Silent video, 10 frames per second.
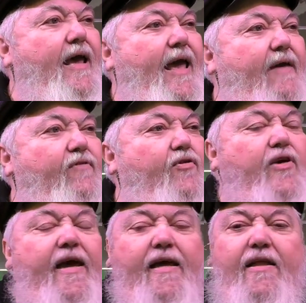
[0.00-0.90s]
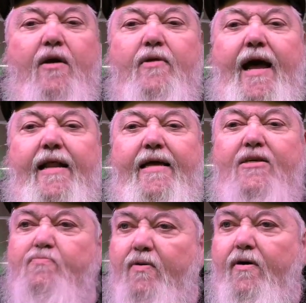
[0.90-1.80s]
If you take a note out of
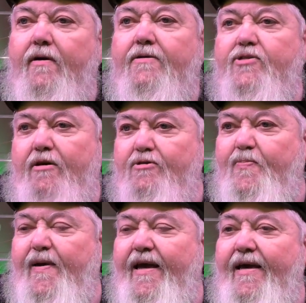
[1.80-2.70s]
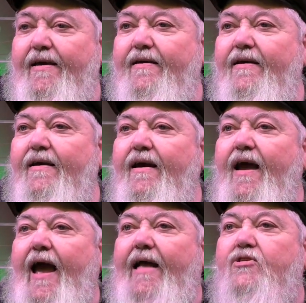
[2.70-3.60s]
his book, so to speak,
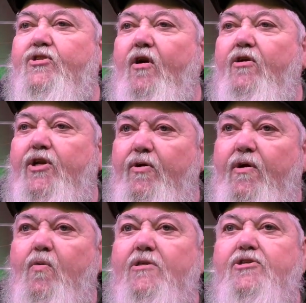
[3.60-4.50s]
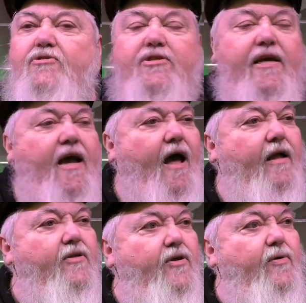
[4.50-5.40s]
and start doing what you see
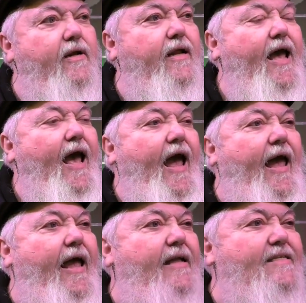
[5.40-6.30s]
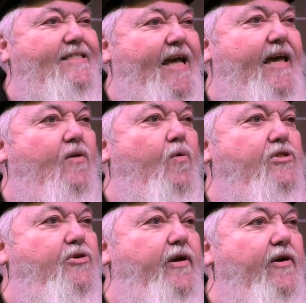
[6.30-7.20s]
God doing and saying
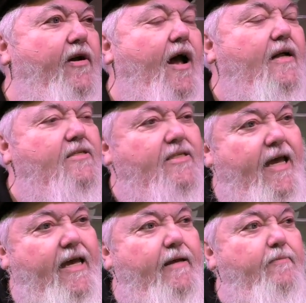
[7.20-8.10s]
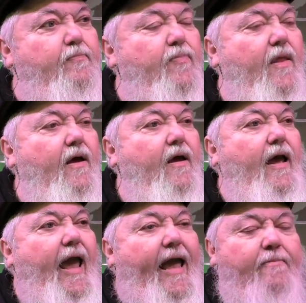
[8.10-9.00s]
what you hear God saying
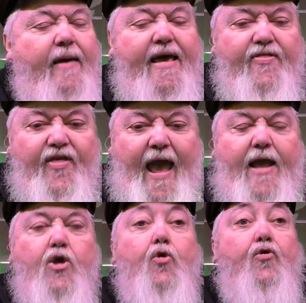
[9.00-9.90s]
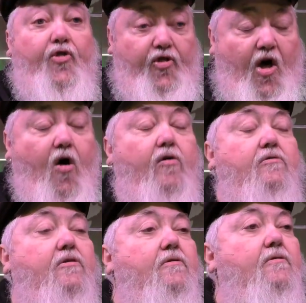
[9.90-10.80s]
and make that your
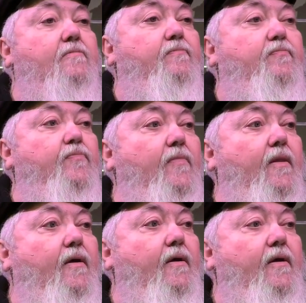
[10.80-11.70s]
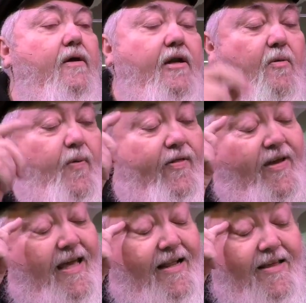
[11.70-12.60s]
thought. You know, Brother
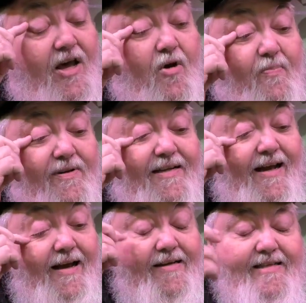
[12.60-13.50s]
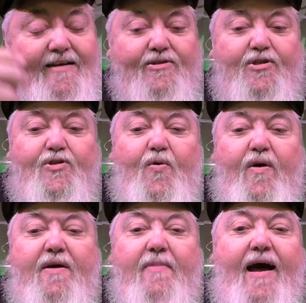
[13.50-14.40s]
Kenneth Copeland tells a
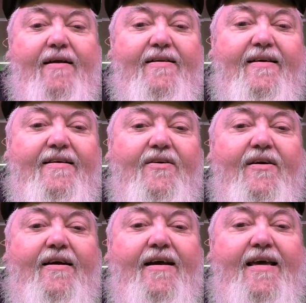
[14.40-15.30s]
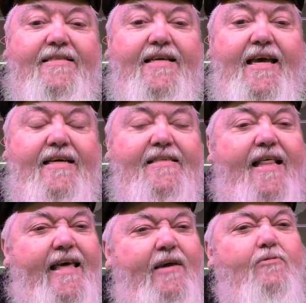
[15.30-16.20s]
story about uh, his kids. I
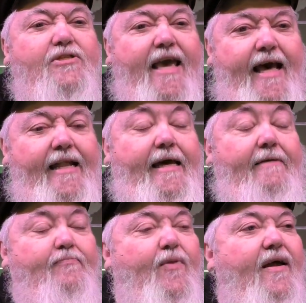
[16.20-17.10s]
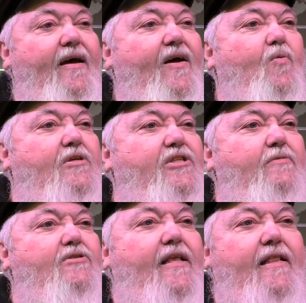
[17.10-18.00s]
think it was Kelly when she
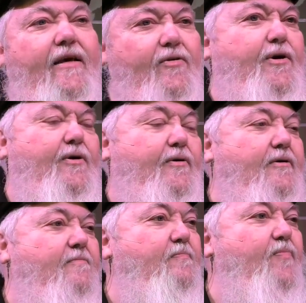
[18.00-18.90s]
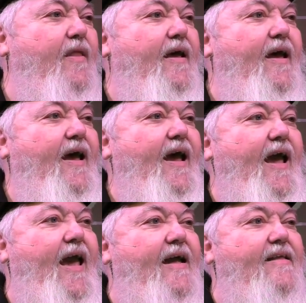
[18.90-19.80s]
was a little girl.
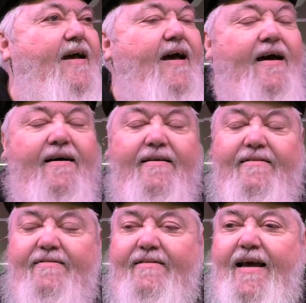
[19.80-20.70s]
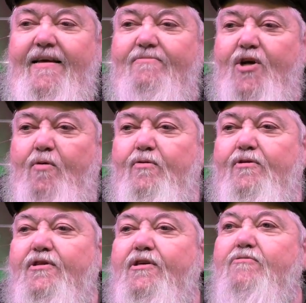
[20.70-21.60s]
And uh, they told her
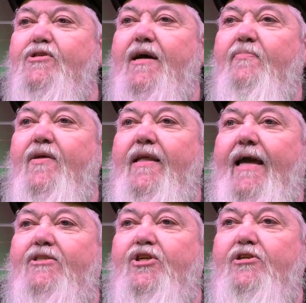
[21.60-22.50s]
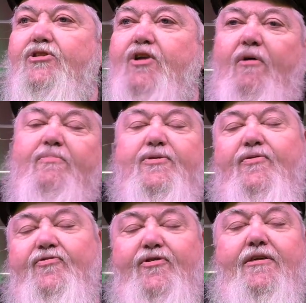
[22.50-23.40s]
to do something, and she stomped
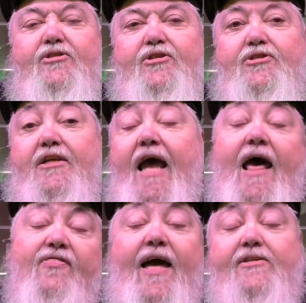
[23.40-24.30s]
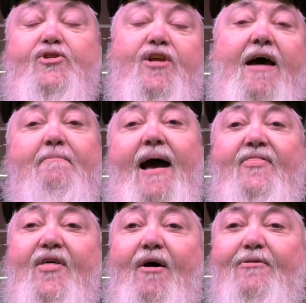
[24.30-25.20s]
her foot. She said, That's not my
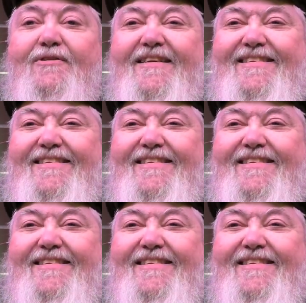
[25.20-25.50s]
fault.